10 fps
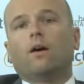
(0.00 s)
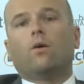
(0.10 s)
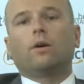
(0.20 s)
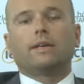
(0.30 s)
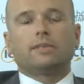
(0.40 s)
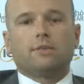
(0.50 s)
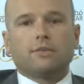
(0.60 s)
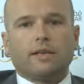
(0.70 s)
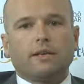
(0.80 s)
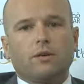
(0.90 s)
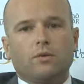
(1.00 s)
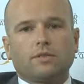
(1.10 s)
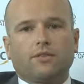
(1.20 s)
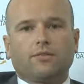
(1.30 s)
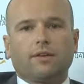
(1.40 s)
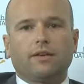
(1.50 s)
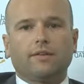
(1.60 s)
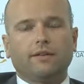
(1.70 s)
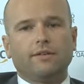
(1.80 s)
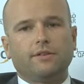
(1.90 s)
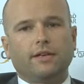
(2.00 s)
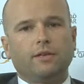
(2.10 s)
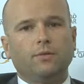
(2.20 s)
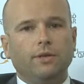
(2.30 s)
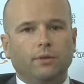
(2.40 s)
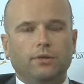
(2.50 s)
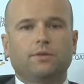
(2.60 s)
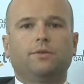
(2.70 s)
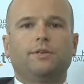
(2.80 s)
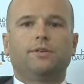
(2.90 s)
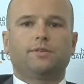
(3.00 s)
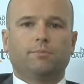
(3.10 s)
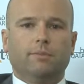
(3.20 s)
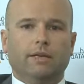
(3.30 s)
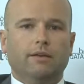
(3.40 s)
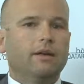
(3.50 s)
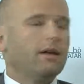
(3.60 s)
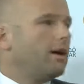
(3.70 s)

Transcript: Or there's also another host of things you can do in order to reduce a bill.